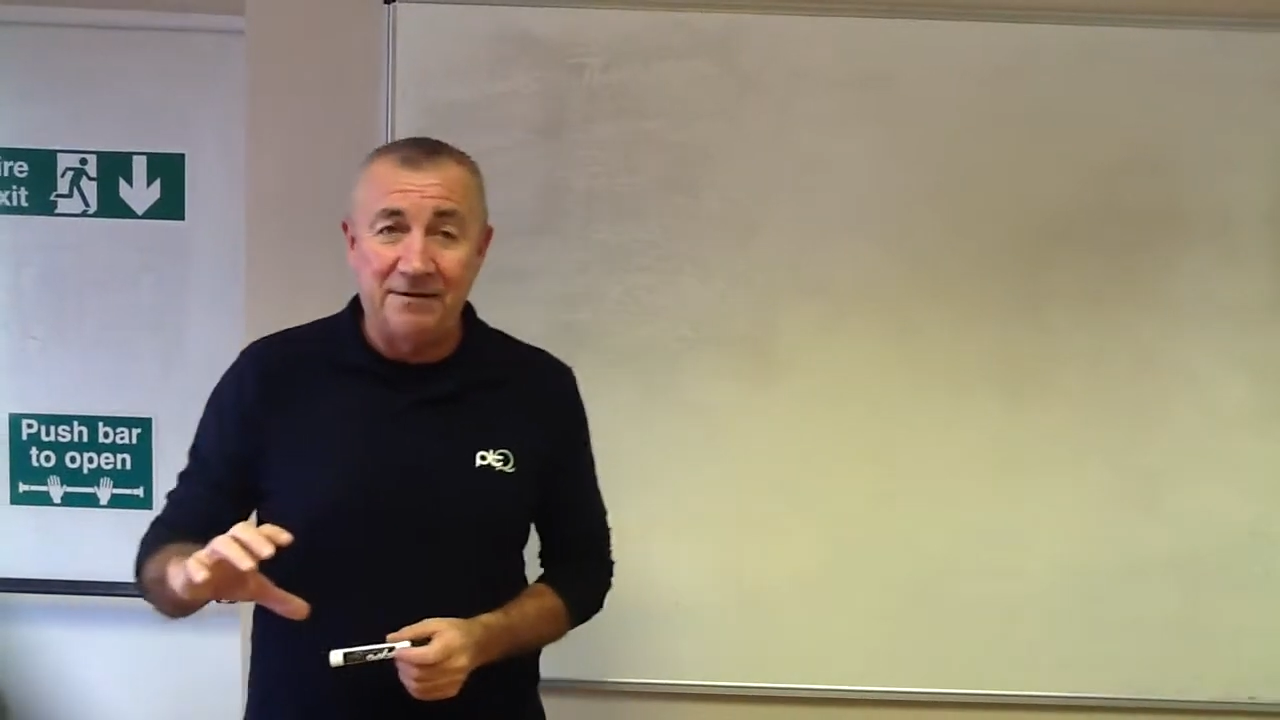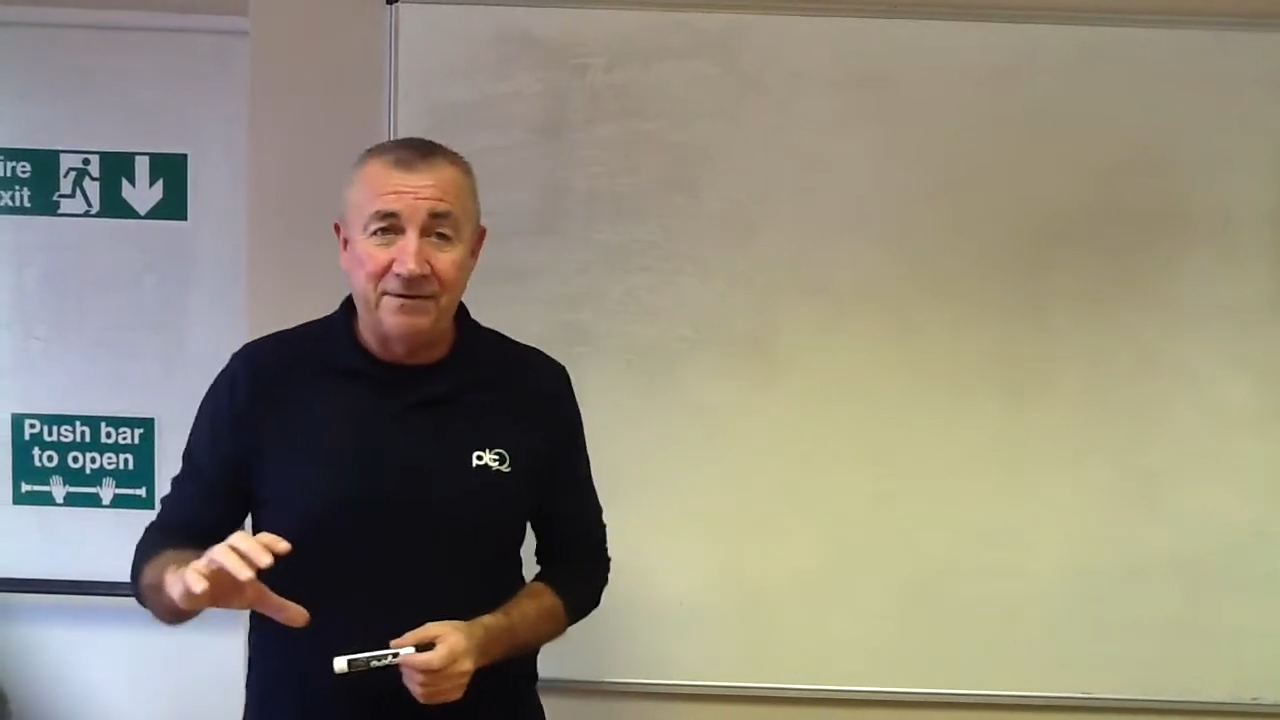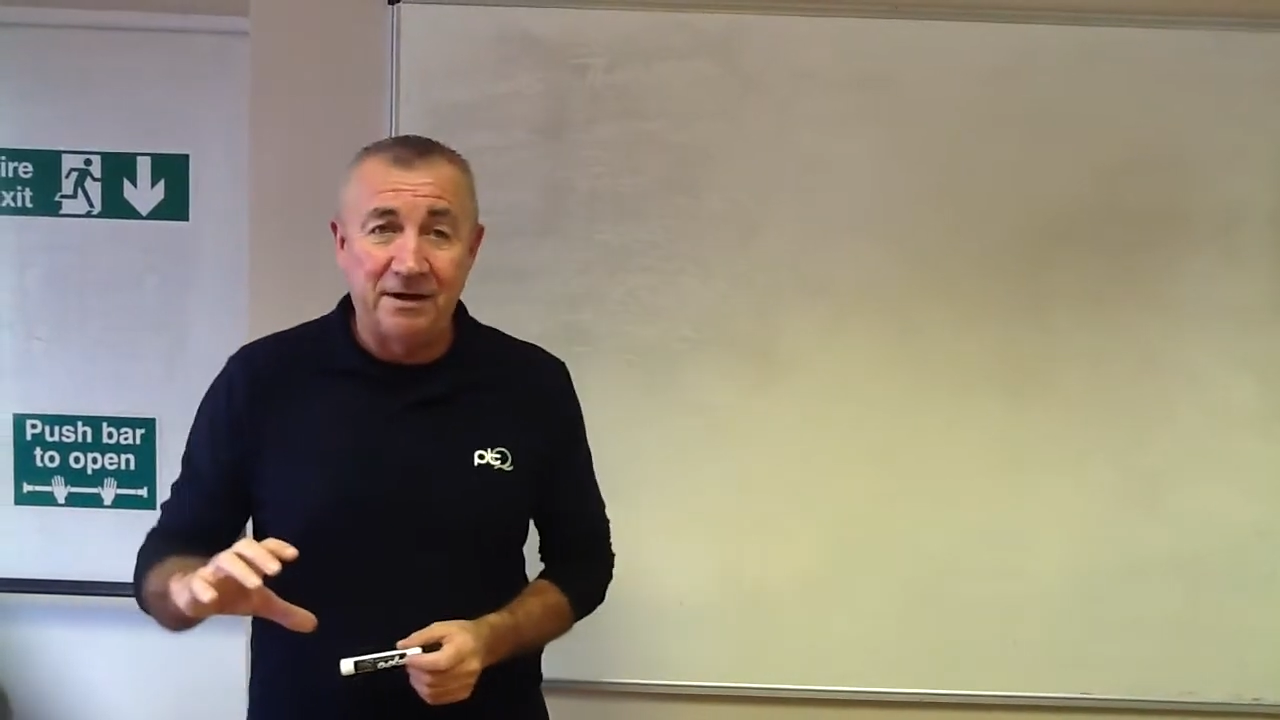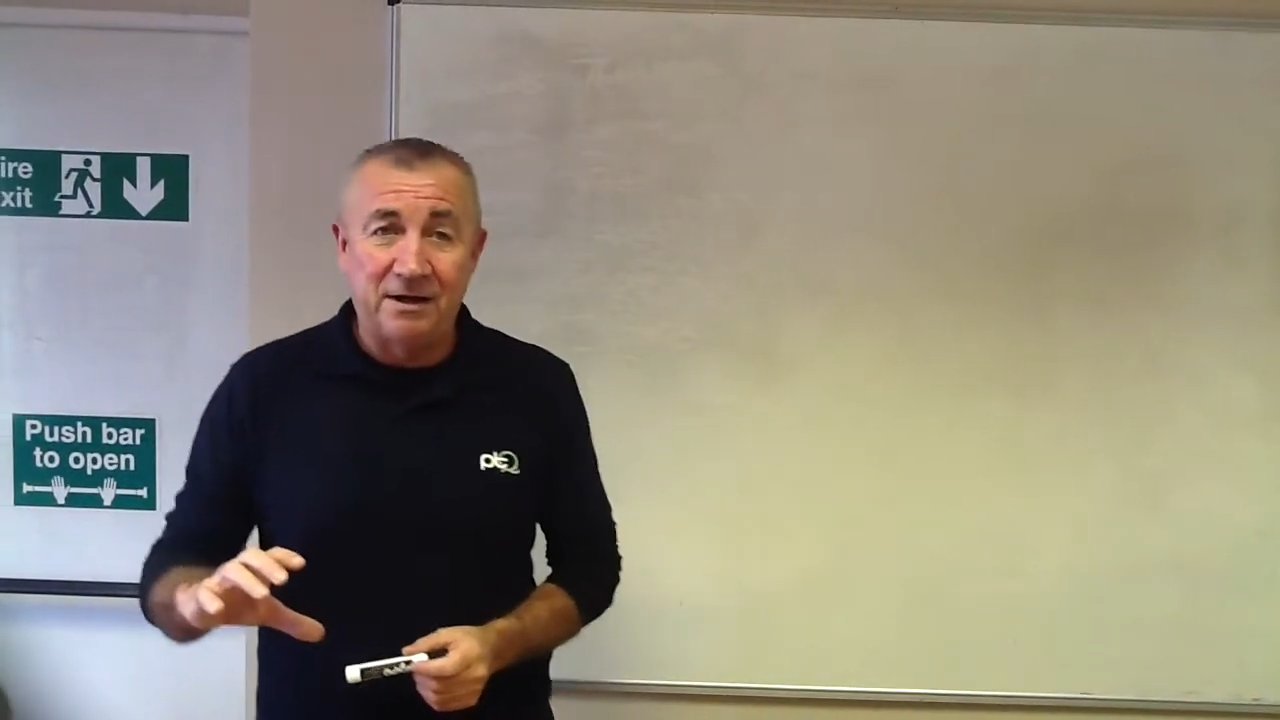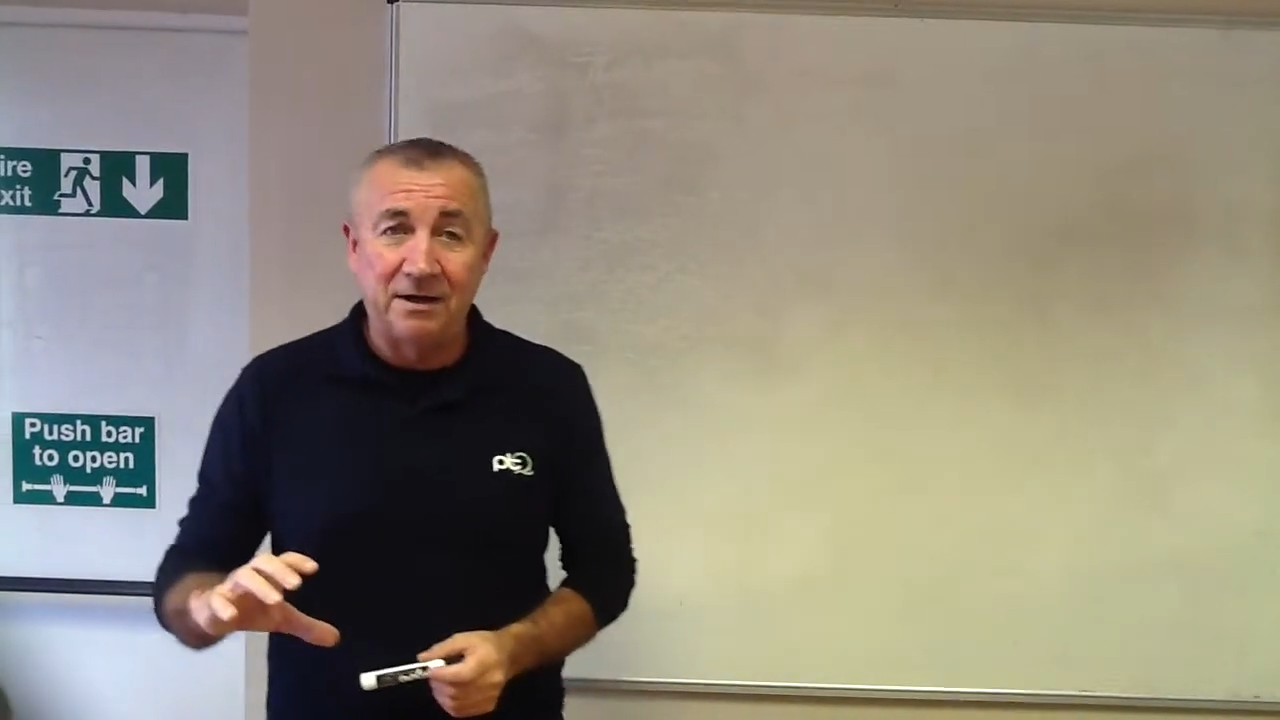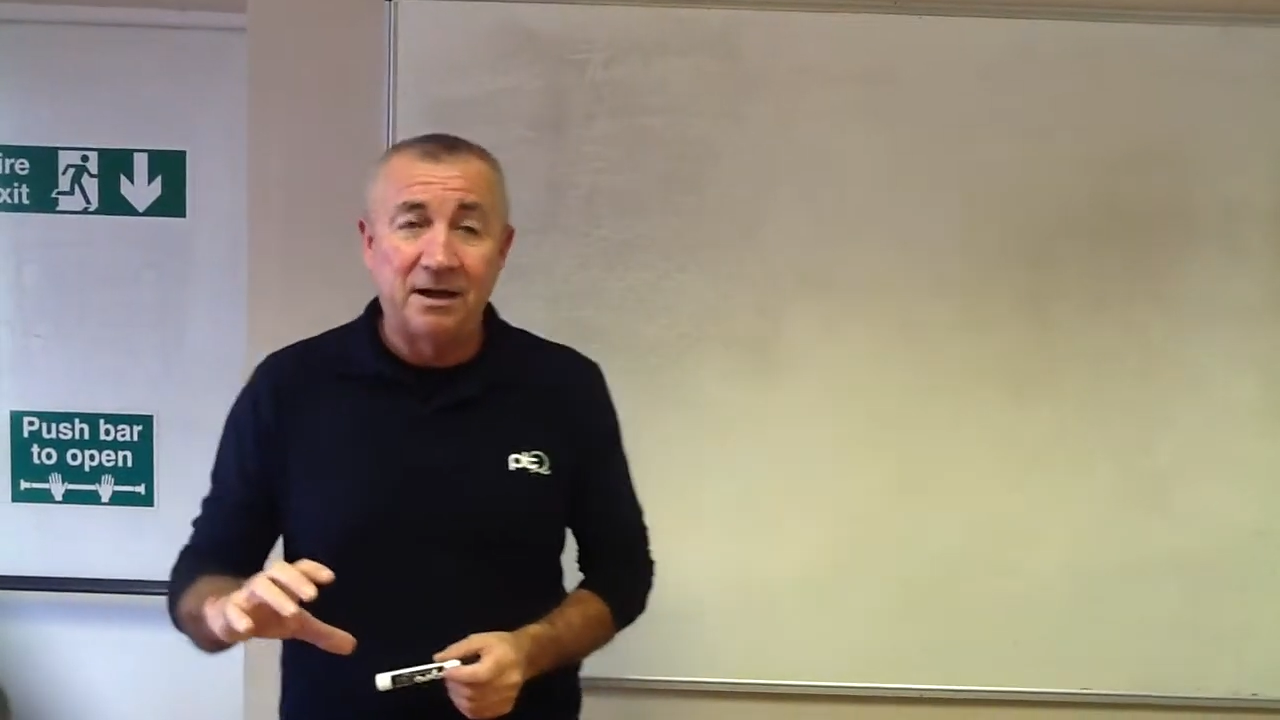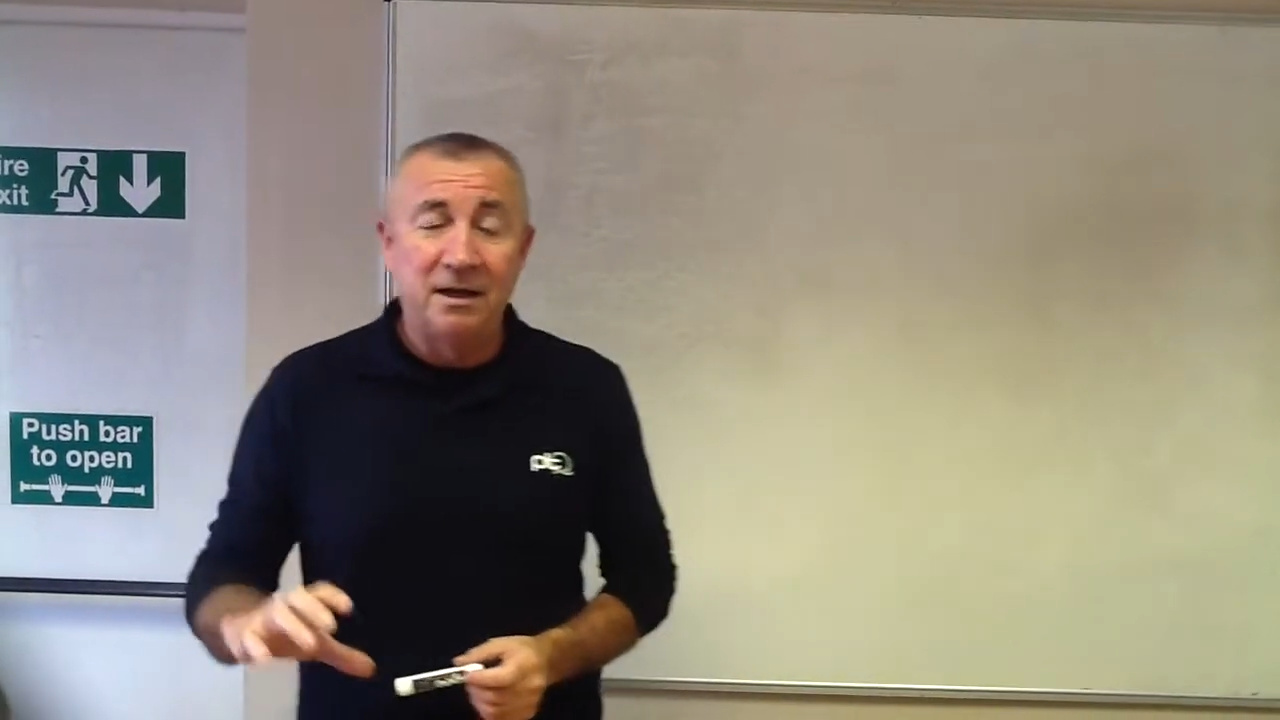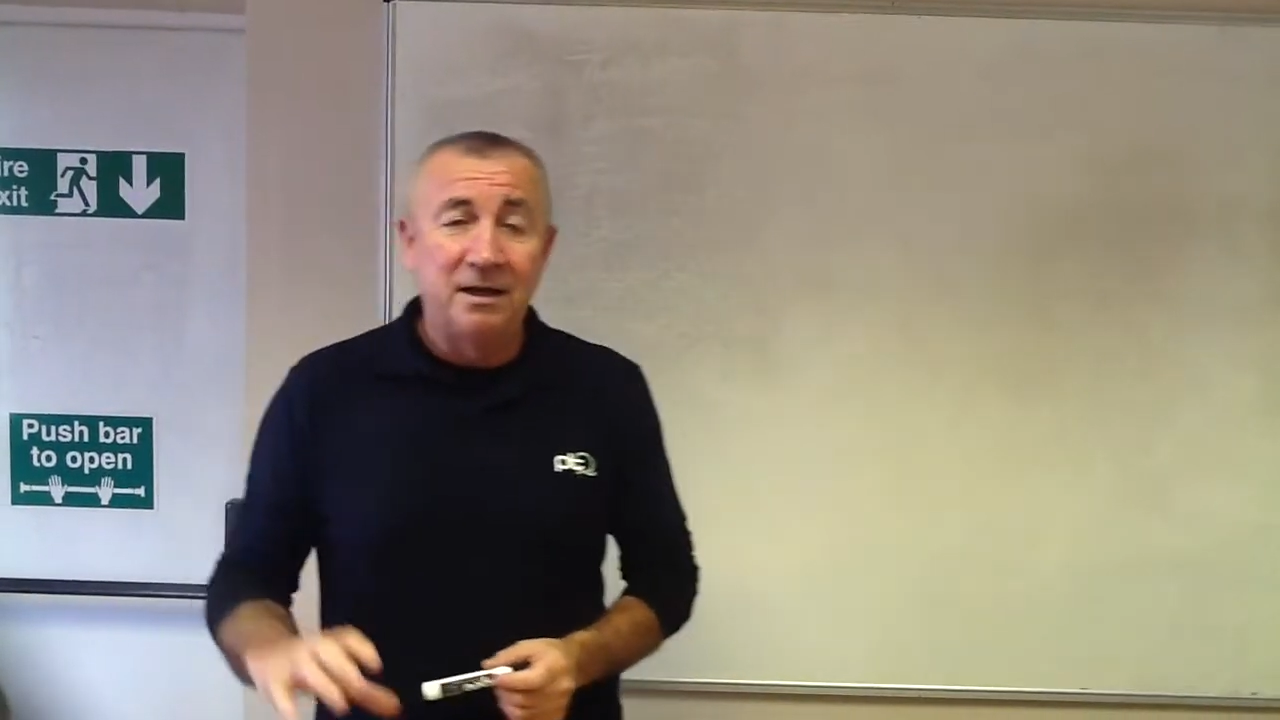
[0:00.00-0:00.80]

if you like.